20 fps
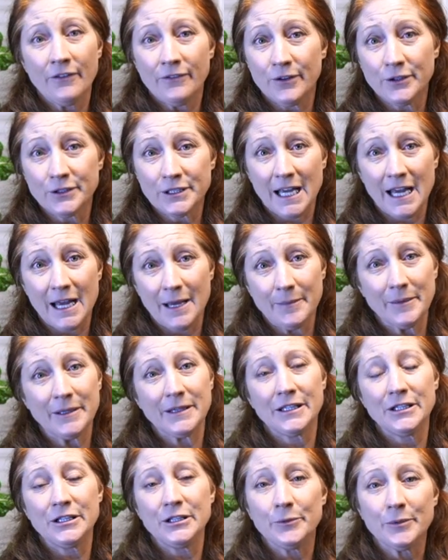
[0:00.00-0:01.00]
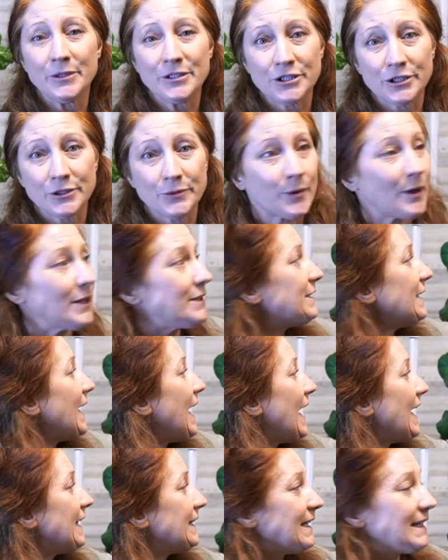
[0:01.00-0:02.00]
full-time, then you would just want
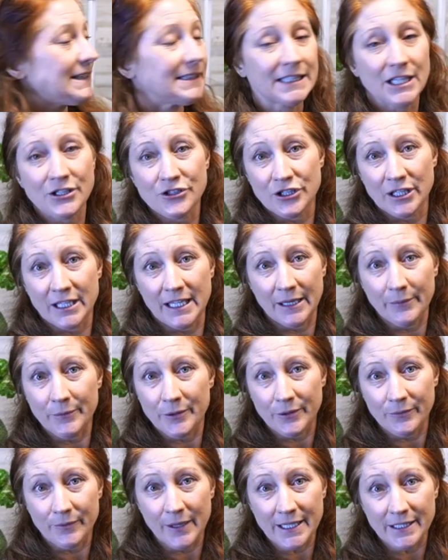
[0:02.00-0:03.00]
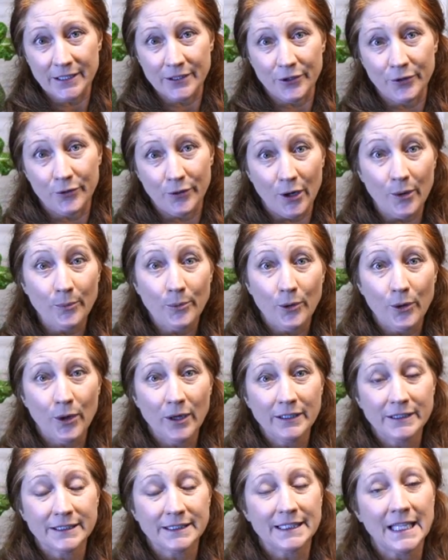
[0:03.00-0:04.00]
to add the extension kit with the regular grow
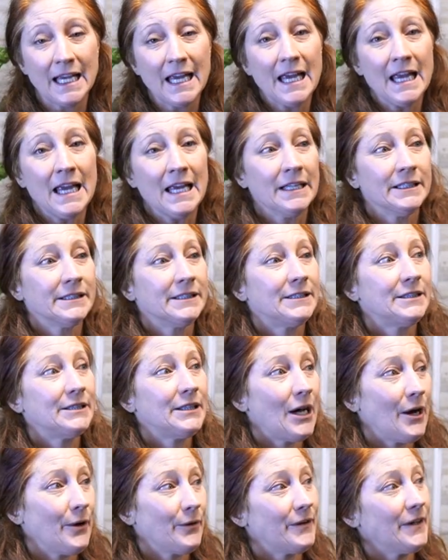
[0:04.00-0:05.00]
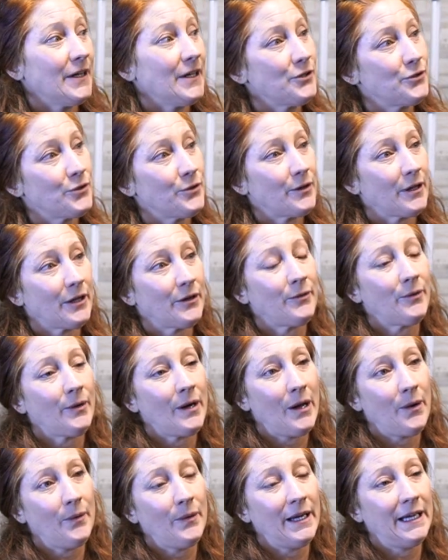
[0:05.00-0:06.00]
ports. So things you can
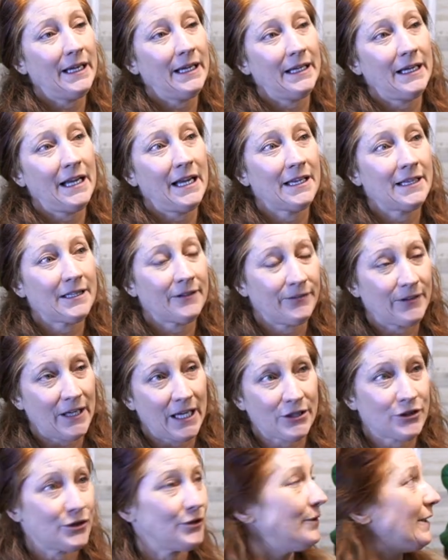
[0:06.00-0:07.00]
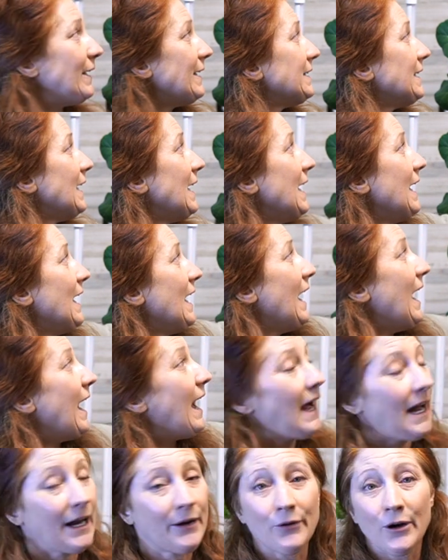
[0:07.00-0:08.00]
grow row in the flex unit.
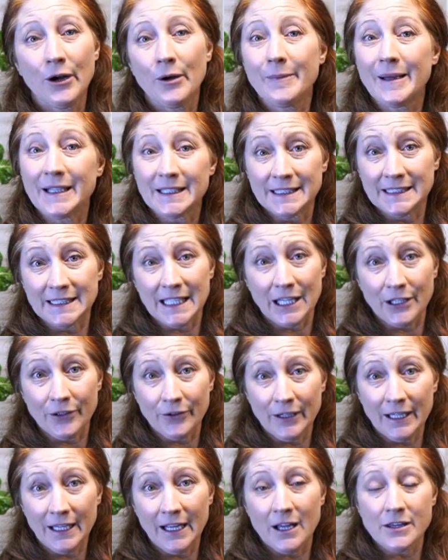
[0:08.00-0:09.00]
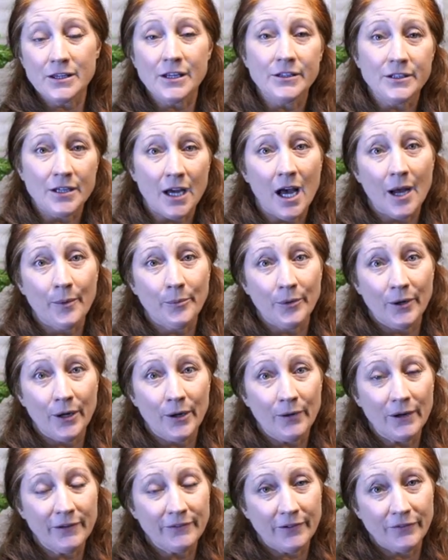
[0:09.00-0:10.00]
I grow my celery on the top
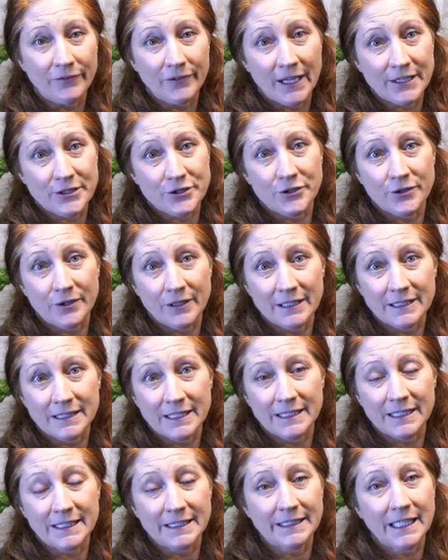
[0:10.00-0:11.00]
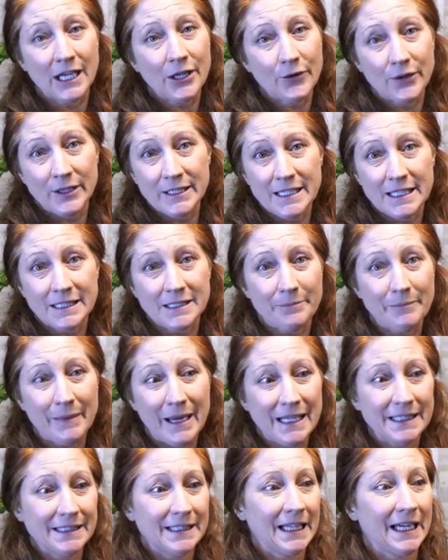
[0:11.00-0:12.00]
row of a flex unit. The celery does
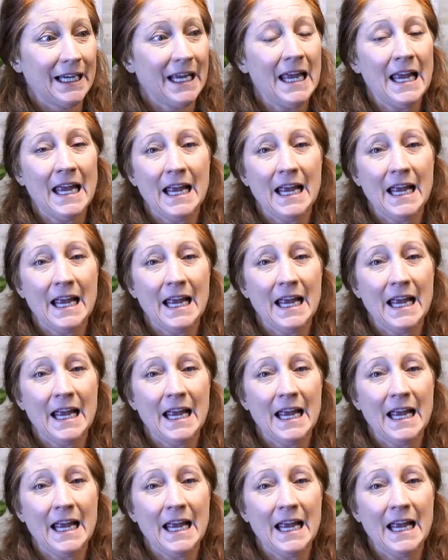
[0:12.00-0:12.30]
amazing.